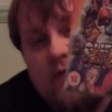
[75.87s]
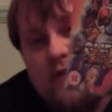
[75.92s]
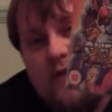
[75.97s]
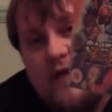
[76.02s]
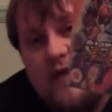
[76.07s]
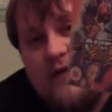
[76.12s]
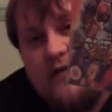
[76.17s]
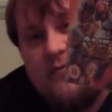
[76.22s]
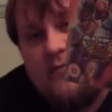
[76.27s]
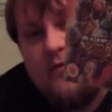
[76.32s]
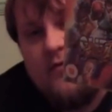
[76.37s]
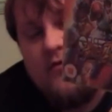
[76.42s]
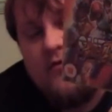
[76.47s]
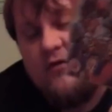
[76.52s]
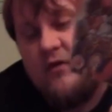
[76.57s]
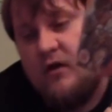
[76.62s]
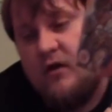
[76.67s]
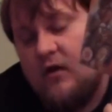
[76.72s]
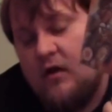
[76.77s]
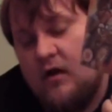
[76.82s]
to the first
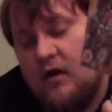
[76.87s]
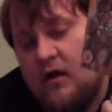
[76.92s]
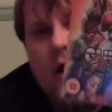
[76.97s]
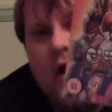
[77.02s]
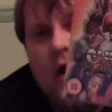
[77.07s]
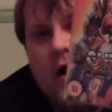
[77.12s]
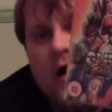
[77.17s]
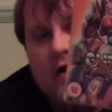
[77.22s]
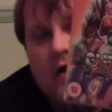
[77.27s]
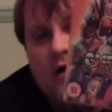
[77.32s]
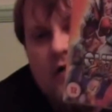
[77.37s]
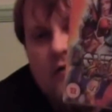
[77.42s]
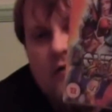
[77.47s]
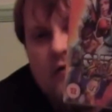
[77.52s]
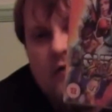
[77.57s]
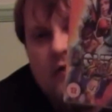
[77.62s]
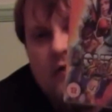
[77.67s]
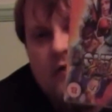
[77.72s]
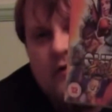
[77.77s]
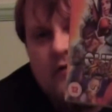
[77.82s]
one. you
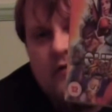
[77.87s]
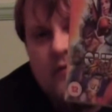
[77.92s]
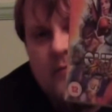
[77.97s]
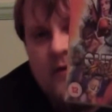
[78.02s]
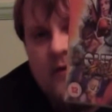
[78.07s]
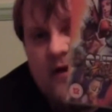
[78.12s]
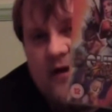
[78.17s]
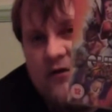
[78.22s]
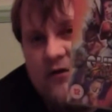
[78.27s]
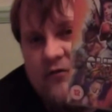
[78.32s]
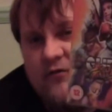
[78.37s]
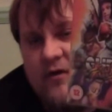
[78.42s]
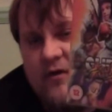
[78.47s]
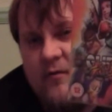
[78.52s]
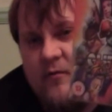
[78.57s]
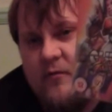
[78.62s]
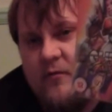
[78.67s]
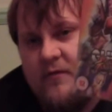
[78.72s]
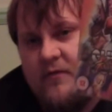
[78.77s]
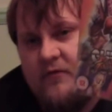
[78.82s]
can tell the difference,
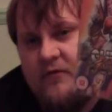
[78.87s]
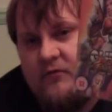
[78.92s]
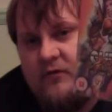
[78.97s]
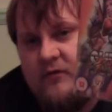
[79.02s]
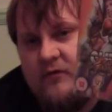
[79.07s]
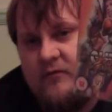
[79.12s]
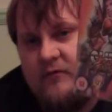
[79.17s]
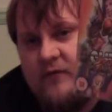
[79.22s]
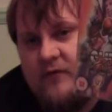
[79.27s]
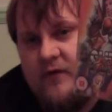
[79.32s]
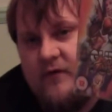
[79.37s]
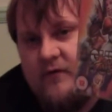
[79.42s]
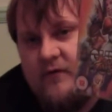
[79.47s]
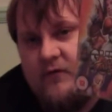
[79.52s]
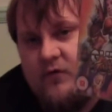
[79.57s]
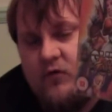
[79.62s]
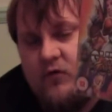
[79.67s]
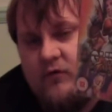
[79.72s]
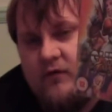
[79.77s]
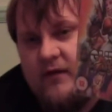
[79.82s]
but it's fine.
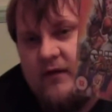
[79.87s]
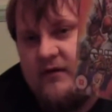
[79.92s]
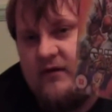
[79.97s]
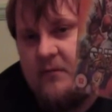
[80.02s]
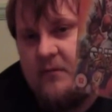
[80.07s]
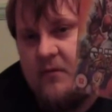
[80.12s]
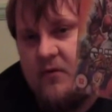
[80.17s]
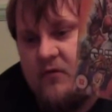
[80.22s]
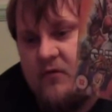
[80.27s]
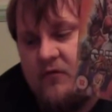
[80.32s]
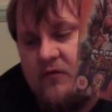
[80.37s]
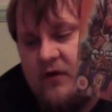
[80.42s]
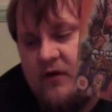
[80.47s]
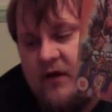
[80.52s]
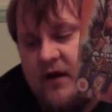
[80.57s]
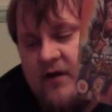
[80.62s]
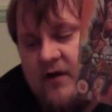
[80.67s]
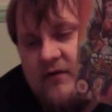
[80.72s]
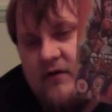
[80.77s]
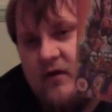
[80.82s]
And the
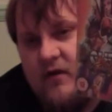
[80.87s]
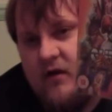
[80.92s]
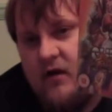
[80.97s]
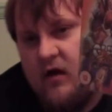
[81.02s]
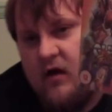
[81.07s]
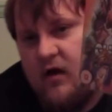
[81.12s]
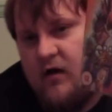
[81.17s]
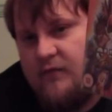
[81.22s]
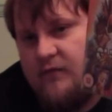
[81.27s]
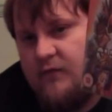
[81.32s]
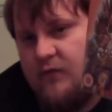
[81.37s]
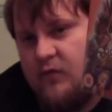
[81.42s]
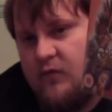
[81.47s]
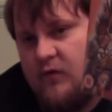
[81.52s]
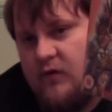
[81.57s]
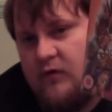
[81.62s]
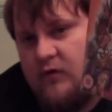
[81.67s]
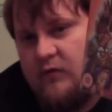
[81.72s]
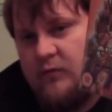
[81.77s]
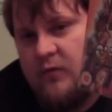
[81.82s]
third game, I think, is a little
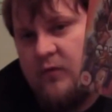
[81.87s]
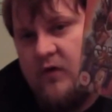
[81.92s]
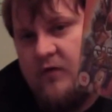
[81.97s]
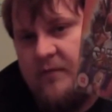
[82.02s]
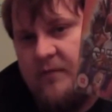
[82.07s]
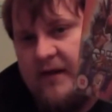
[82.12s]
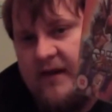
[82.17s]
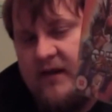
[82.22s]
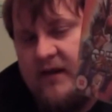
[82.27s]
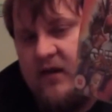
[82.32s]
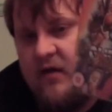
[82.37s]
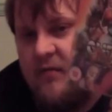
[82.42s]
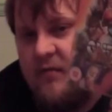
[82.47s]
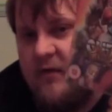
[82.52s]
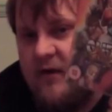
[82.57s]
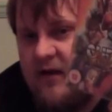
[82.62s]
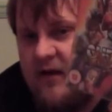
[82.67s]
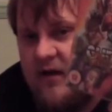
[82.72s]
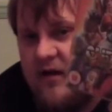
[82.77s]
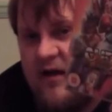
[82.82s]
bit better.
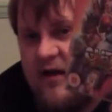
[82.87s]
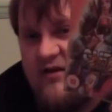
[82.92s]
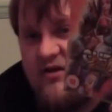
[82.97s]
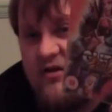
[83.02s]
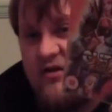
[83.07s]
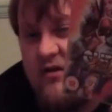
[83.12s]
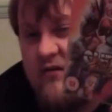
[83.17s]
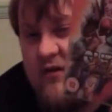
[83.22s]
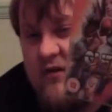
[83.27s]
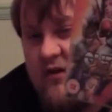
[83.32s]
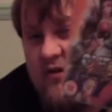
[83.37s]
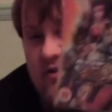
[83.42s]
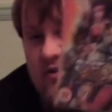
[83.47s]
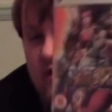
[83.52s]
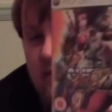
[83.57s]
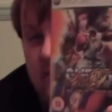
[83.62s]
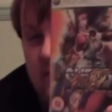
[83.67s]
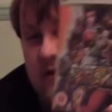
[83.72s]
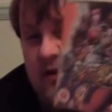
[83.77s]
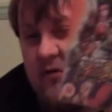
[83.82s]
But
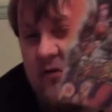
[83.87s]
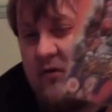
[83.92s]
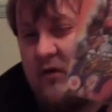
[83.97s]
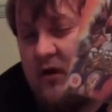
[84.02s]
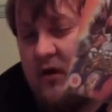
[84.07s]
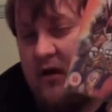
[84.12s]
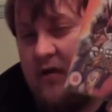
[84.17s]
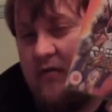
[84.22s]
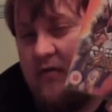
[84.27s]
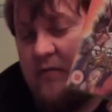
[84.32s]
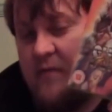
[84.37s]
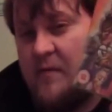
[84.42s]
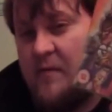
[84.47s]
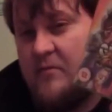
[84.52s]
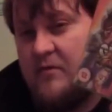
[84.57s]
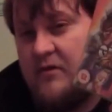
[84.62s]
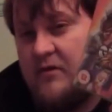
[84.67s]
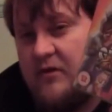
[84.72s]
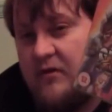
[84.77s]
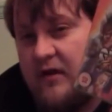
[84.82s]
the first
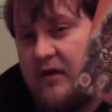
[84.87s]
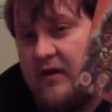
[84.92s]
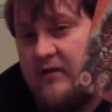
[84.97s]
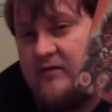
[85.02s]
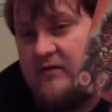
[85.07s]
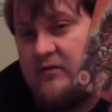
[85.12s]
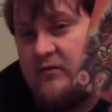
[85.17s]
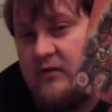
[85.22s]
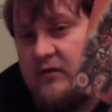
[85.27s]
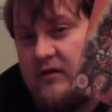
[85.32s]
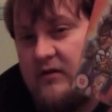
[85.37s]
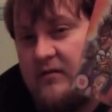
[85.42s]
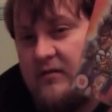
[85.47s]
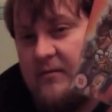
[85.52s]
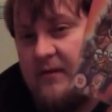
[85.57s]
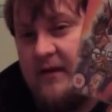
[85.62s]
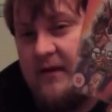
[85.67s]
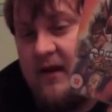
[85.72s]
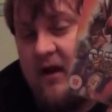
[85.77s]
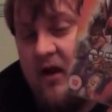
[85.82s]
game, I
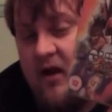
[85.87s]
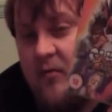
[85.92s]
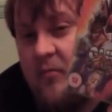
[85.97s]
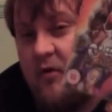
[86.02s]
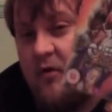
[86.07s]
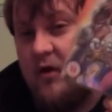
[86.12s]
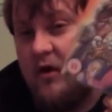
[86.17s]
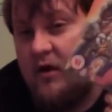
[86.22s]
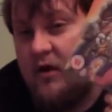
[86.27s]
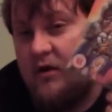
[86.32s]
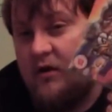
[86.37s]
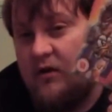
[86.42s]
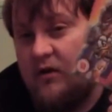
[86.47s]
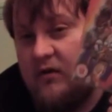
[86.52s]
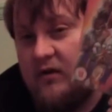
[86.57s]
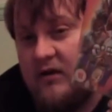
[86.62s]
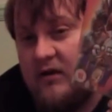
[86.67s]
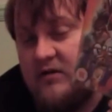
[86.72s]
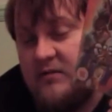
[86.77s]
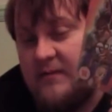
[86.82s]
believe this
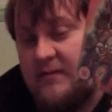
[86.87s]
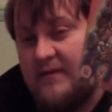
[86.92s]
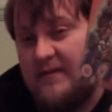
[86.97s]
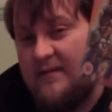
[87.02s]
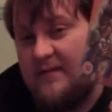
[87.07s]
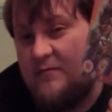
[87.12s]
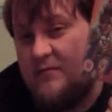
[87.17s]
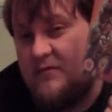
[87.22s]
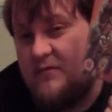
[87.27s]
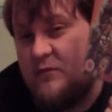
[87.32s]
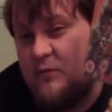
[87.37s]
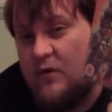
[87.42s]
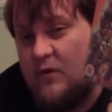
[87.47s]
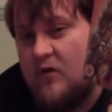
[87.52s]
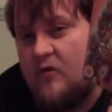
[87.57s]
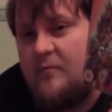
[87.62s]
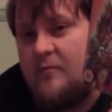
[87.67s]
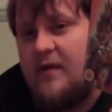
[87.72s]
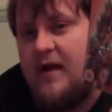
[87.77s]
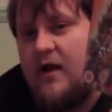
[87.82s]
whoever he was
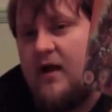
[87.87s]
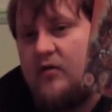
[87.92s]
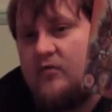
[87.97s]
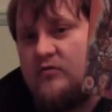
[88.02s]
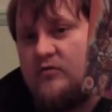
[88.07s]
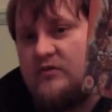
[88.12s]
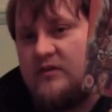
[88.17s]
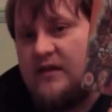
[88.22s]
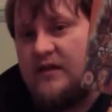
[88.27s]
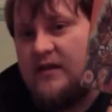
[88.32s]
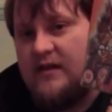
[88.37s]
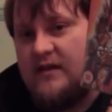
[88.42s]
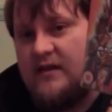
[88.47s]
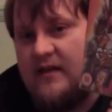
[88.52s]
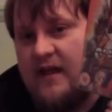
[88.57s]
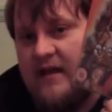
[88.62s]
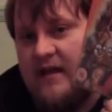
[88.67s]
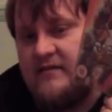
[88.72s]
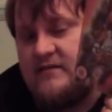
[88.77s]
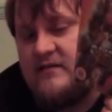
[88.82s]
had free
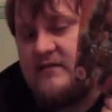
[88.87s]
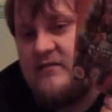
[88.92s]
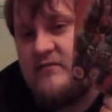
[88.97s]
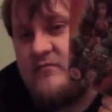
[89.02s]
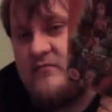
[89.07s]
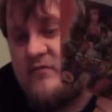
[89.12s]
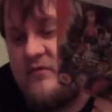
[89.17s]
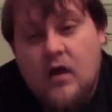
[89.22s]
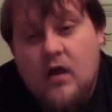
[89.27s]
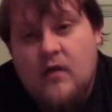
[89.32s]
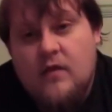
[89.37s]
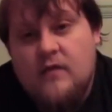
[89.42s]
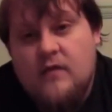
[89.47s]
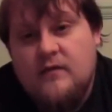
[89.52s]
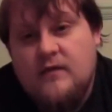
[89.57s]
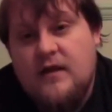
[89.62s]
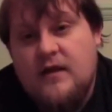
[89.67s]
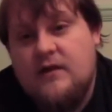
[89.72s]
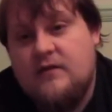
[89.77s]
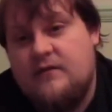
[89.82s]
reign pretty much just
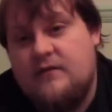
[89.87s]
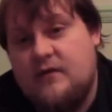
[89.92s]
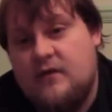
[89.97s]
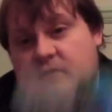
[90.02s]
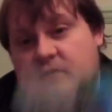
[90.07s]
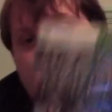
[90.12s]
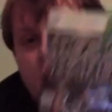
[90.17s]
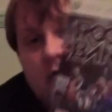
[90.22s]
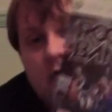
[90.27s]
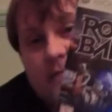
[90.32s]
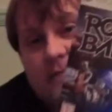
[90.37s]
to to